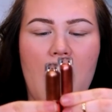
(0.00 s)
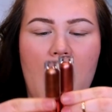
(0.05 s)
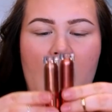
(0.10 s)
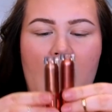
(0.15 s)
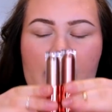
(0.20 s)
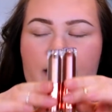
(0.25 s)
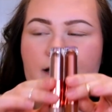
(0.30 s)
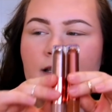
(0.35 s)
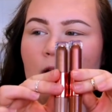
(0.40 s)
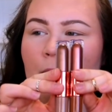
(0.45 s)

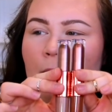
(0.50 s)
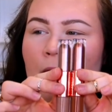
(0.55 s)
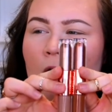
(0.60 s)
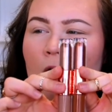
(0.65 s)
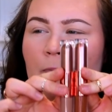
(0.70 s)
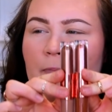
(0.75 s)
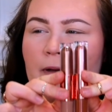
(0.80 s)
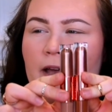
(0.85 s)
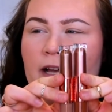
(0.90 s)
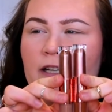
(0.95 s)
I
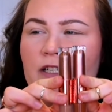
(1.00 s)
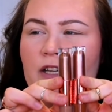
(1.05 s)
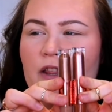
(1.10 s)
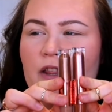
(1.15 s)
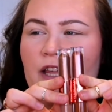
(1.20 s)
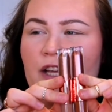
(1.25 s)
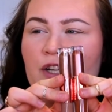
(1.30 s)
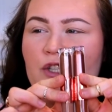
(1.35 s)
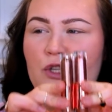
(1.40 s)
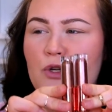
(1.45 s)
somehow picked
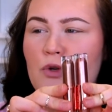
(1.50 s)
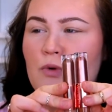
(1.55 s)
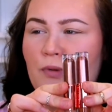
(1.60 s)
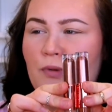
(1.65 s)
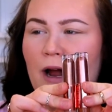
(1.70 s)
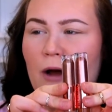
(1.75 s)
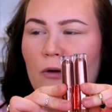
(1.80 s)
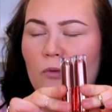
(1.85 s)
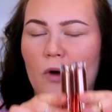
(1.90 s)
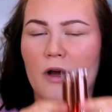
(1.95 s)
the two
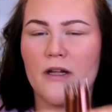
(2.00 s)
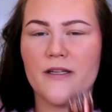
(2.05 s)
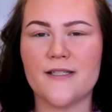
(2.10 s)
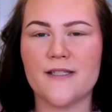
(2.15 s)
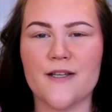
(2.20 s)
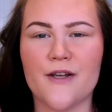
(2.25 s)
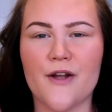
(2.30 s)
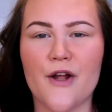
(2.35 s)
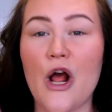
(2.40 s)
brown ones